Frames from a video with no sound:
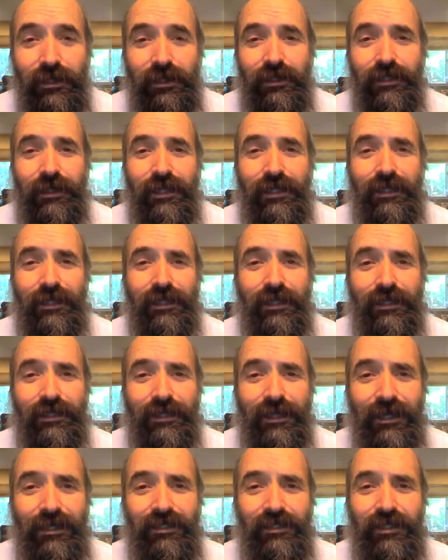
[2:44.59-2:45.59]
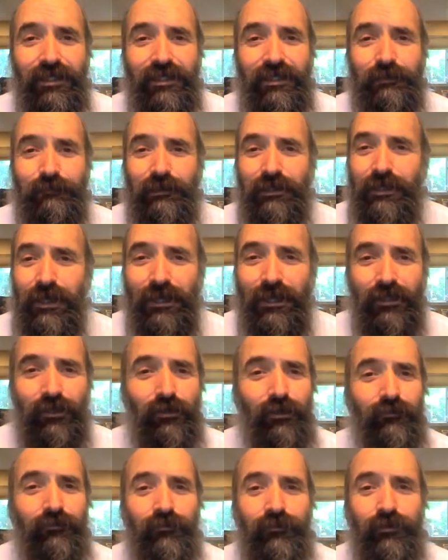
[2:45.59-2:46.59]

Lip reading: that they cannot just be taken off